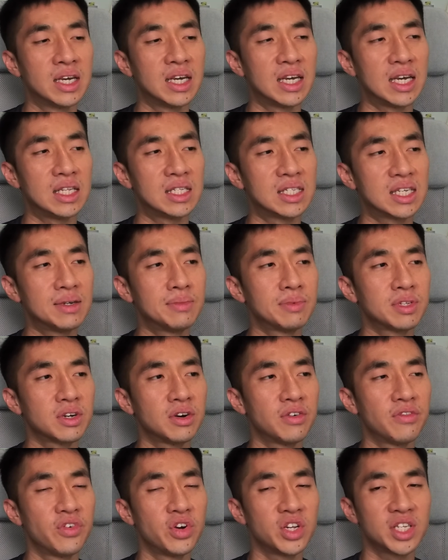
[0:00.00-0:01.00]
In terms
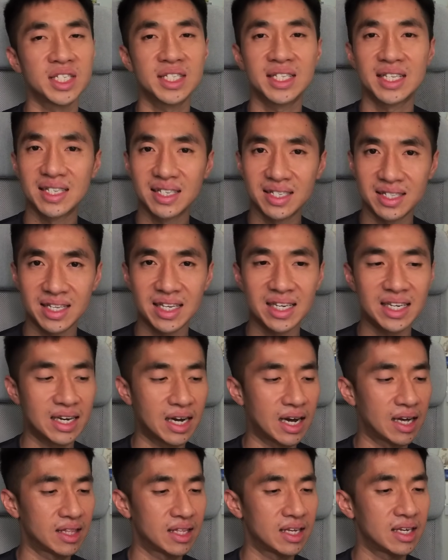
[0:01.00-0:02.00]
of versatility,
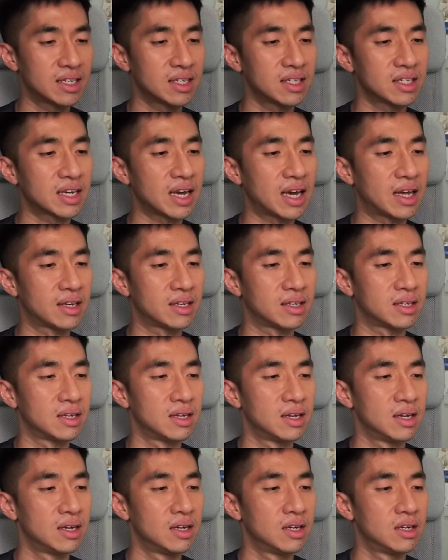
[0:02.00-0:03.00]
I think it can
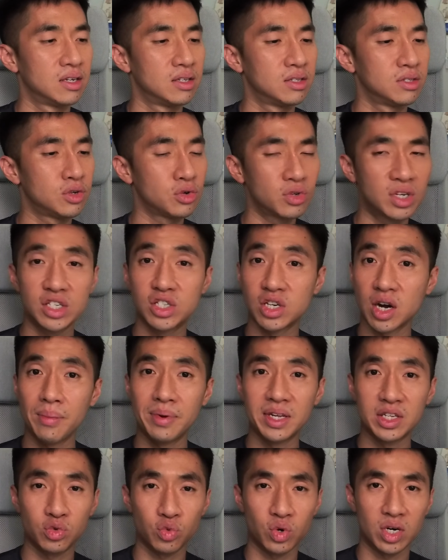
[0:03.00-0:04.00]
do the job
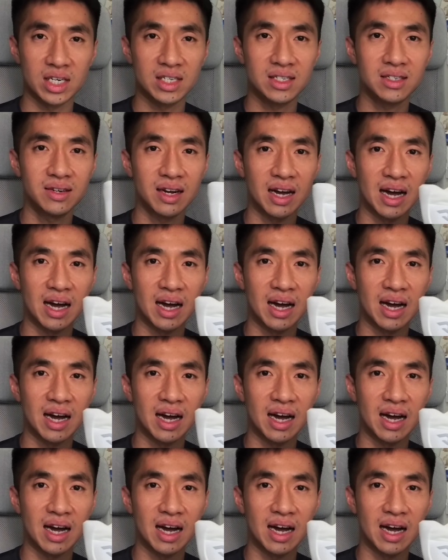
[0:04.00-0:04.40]
as well.